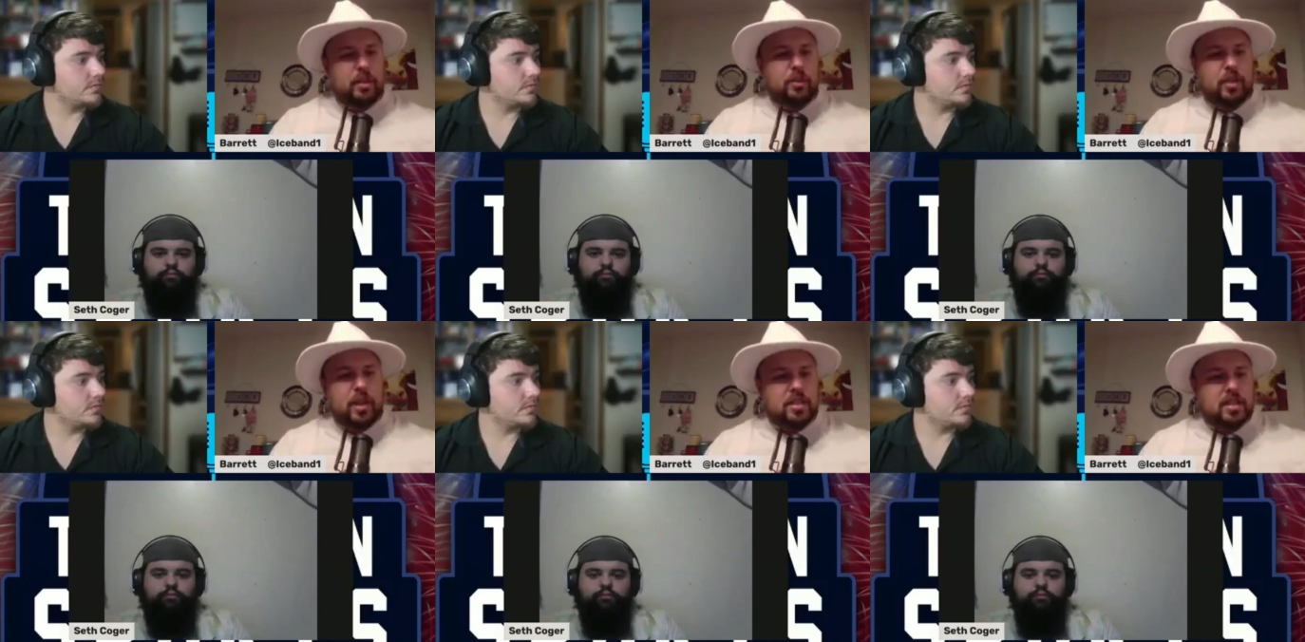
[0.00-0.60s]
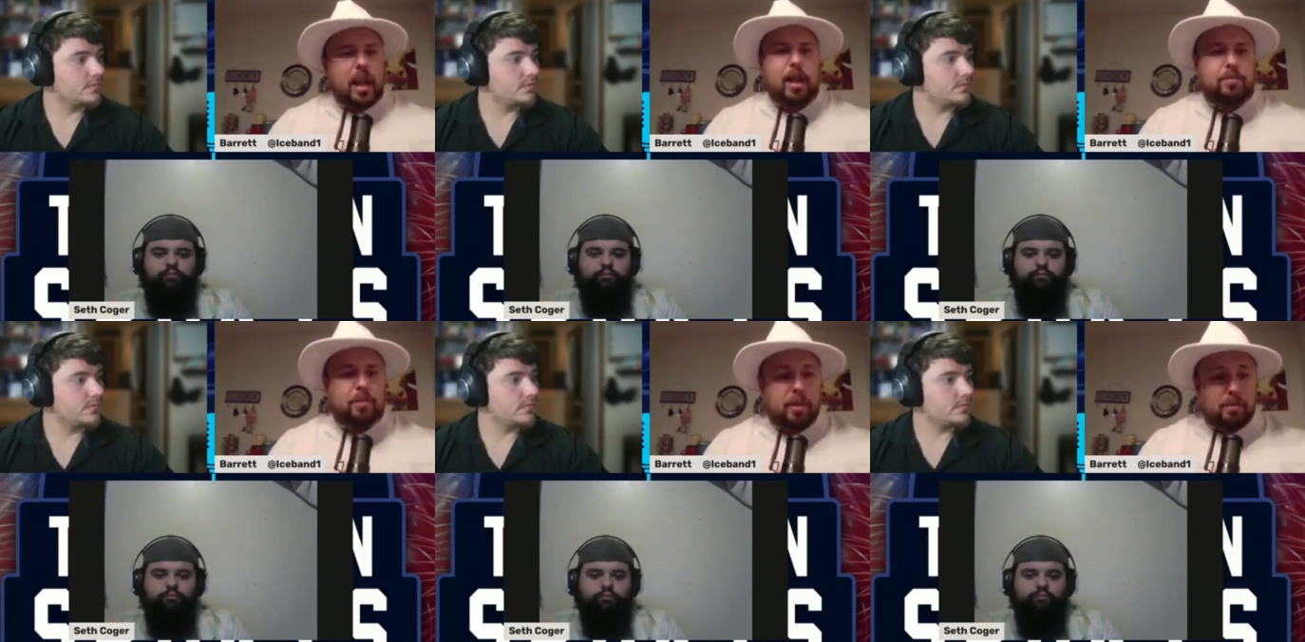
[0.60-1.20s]
Speaker 1: You know, they
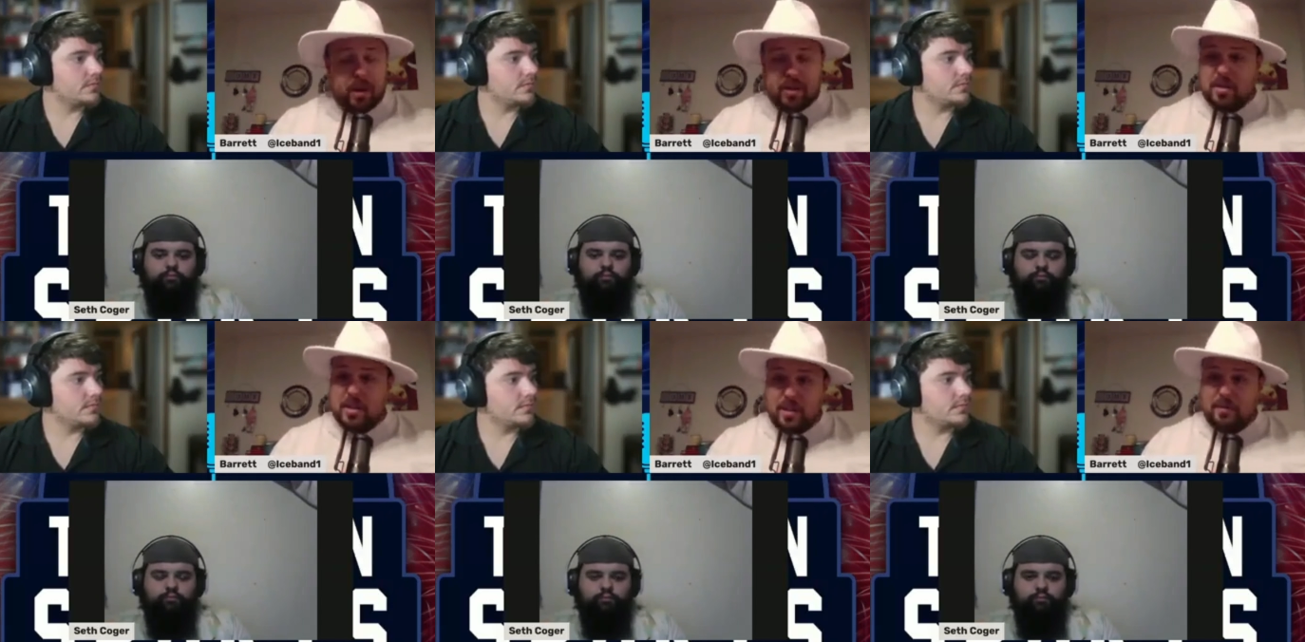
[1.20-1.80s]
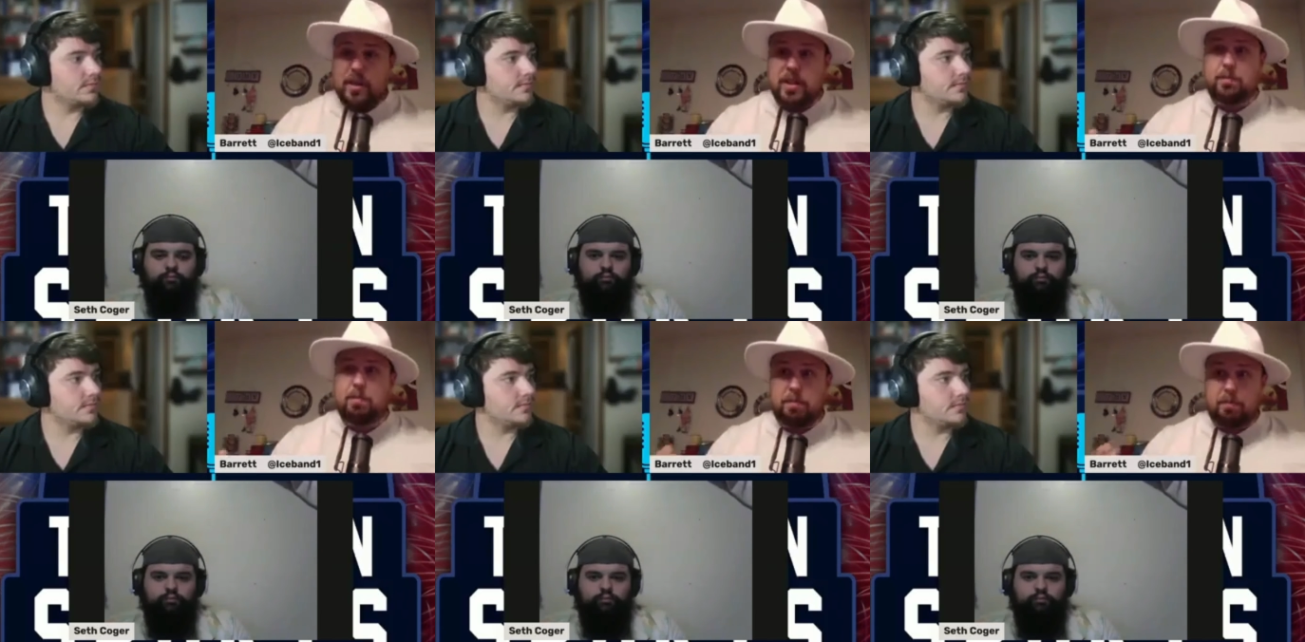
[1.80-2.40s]
escaped, but the
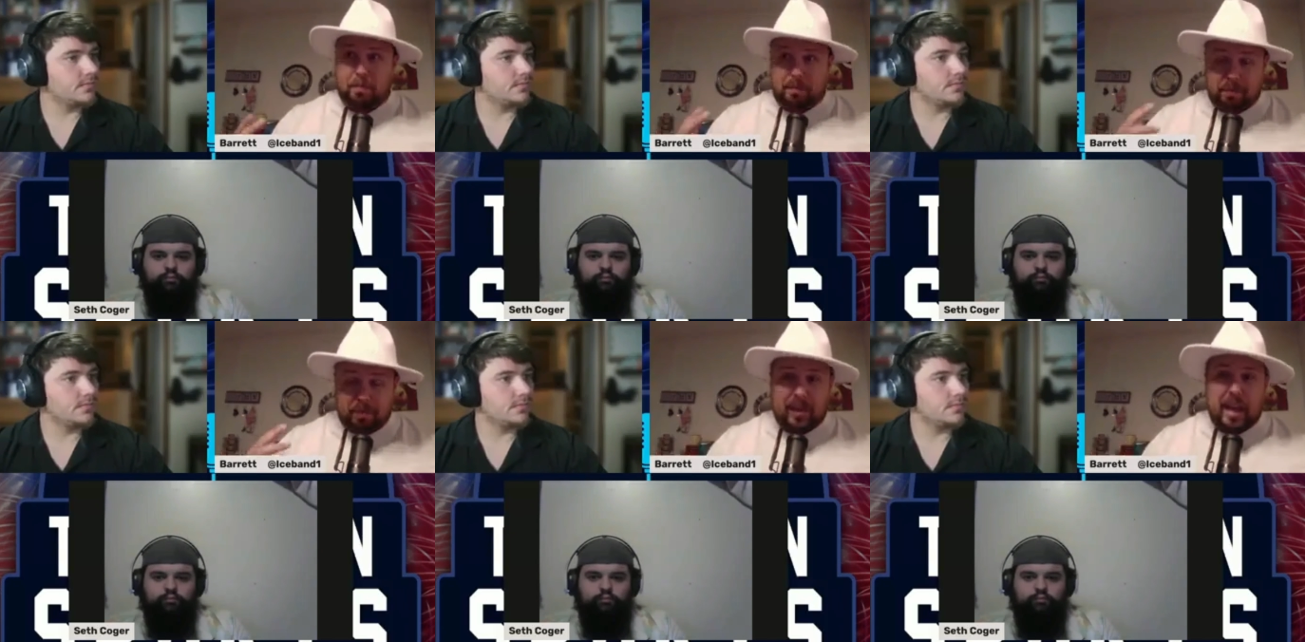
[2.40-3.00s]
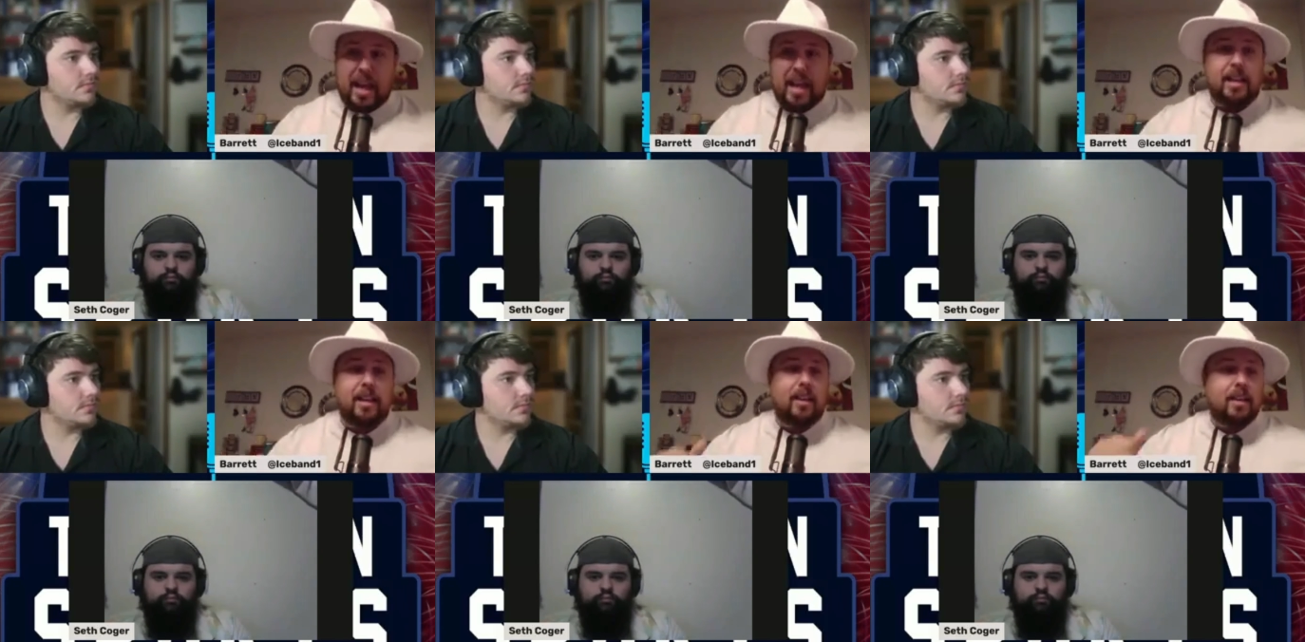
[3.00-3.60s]
defense
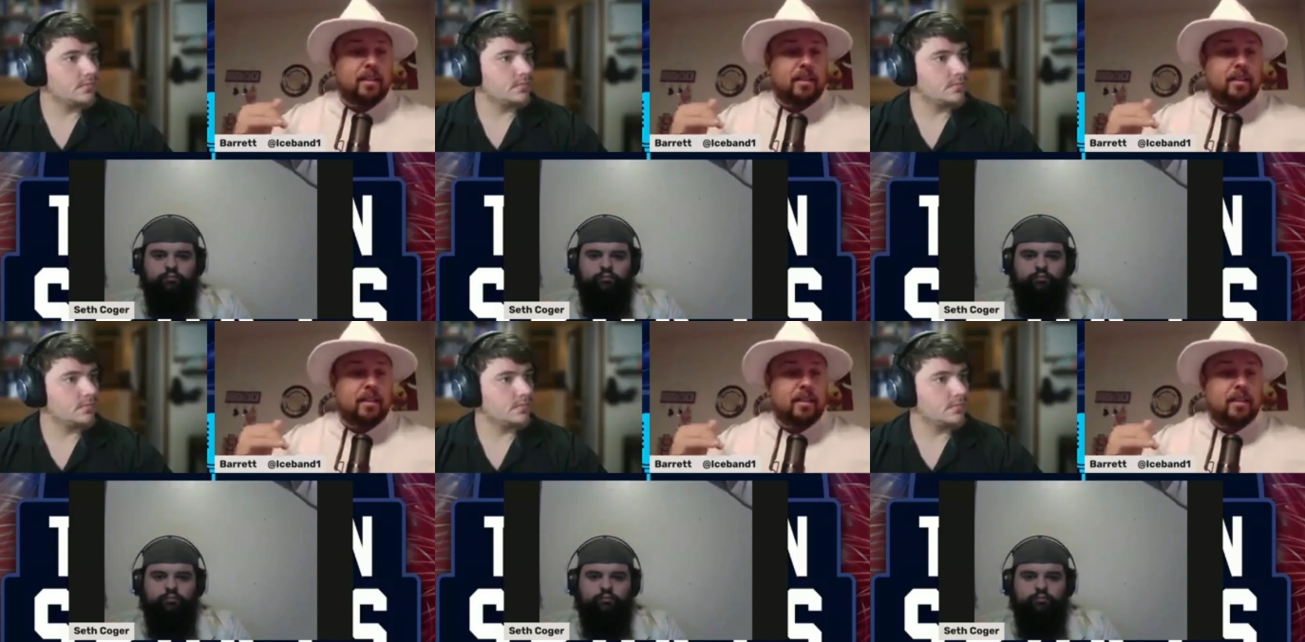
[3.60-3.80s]
played